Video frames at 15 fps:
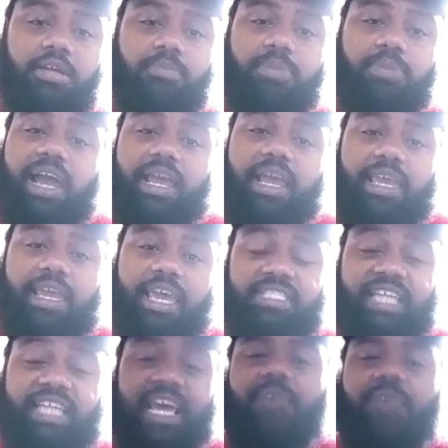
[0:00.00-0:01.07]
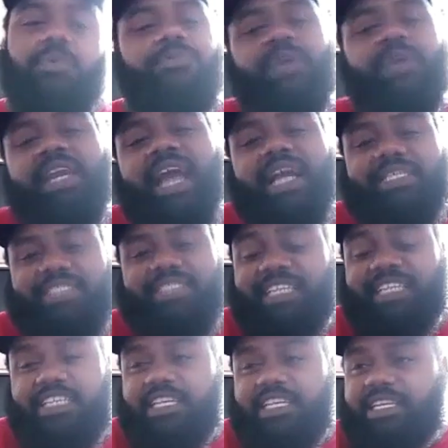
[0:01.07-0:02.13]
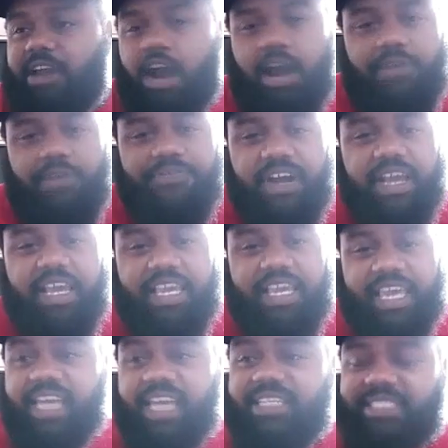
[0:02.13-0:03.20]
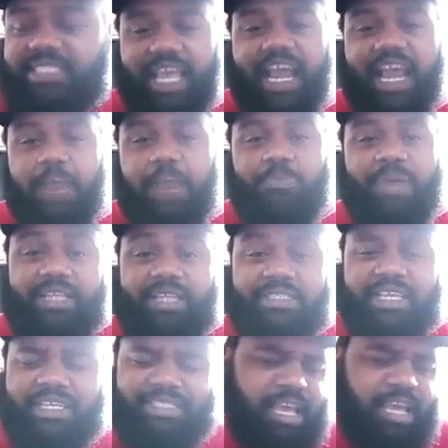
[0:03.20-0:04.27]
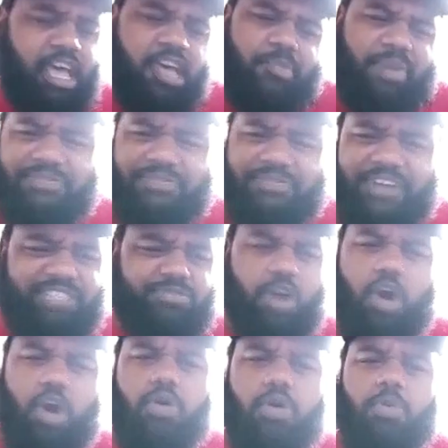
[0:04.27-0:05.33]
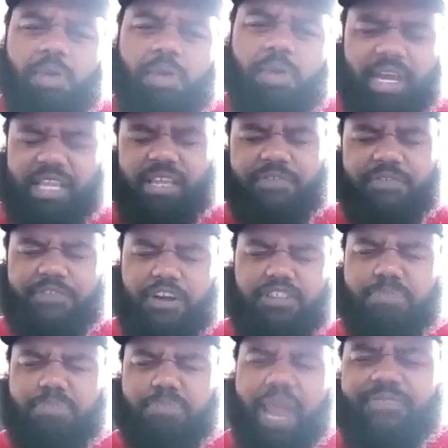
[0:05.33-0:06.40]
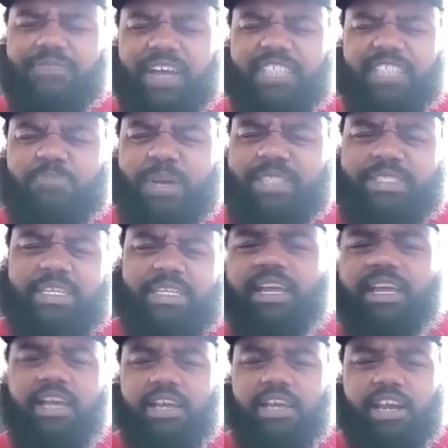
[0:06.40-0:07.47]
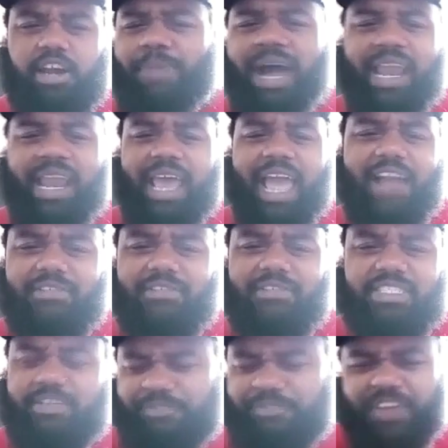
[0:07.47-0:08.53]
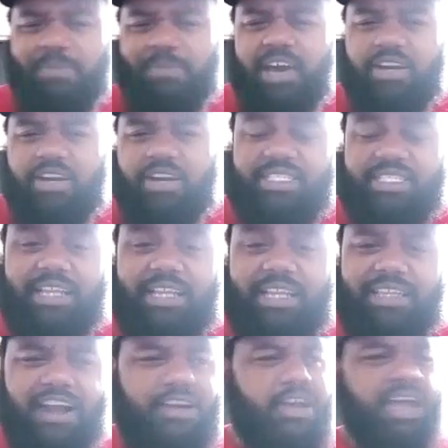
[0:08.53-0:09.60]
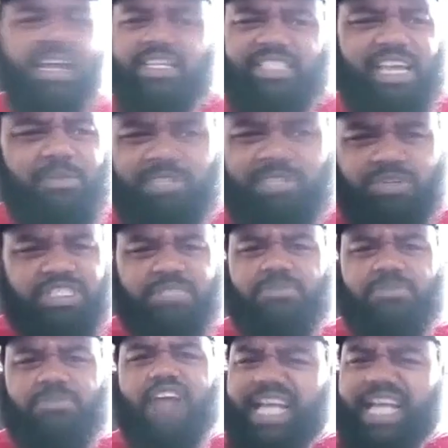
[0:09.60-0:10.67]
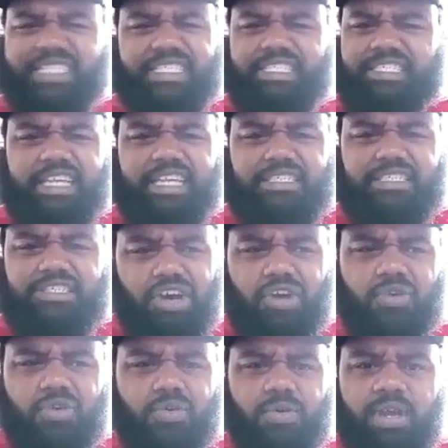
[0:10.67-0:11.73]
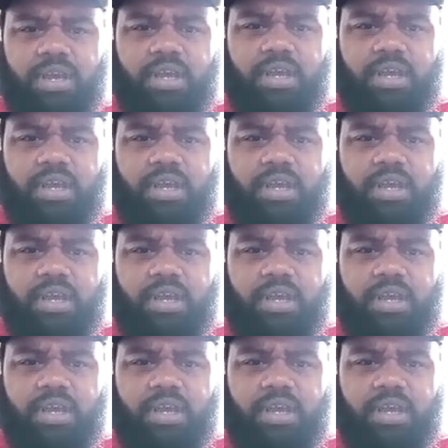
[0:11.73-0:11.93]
But you know what I'm saying? If we're not teaching our fucking kids that they gotta pay attention, motherfuckers, oh, we're gonna get the first black vice president, Kamala Harris, the female, this, then the third. She was on some crazy shit too.